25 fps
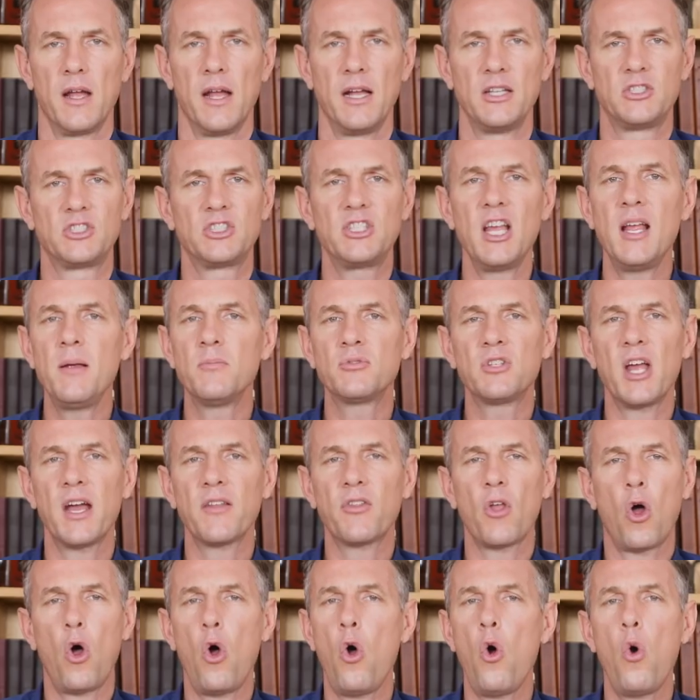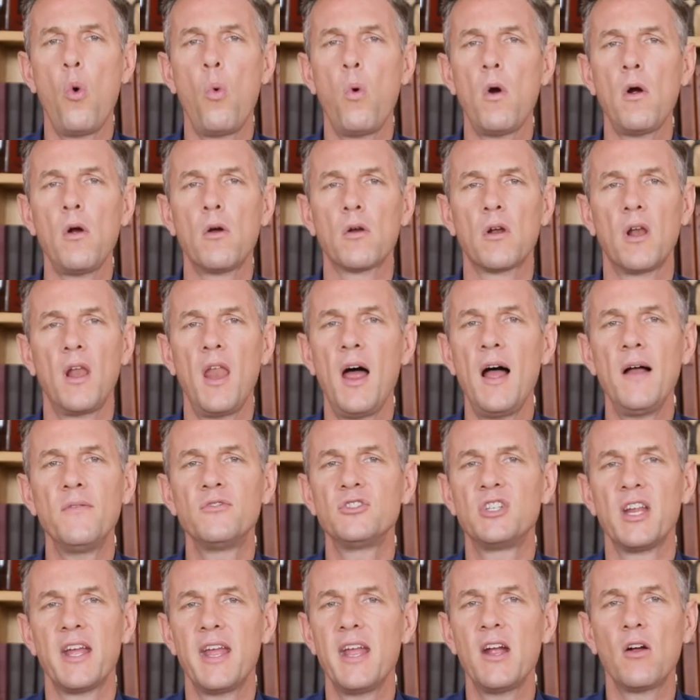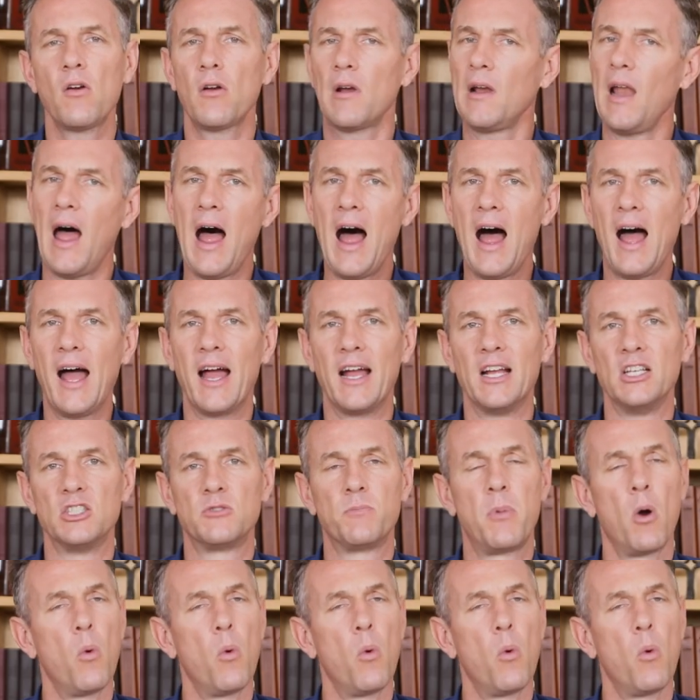It seems like the whole world loves to hear lies,